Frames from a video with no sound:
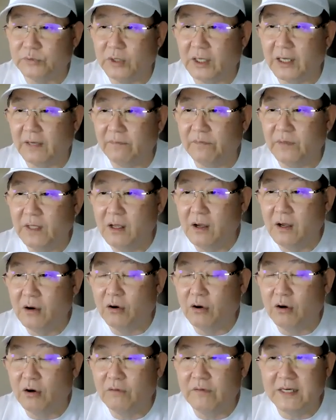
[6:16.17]
Okay,
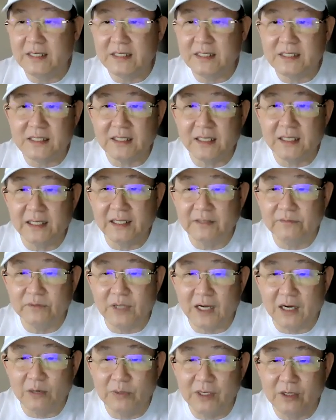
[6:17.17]
over in sterling,
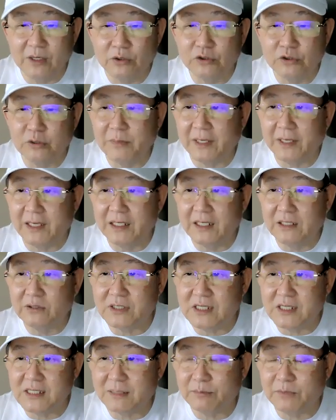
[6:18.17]
we are also beginning to
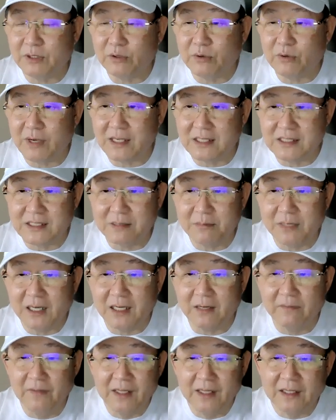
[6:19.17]
see something quite
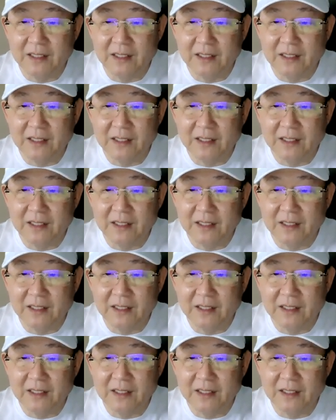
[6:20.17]
similar.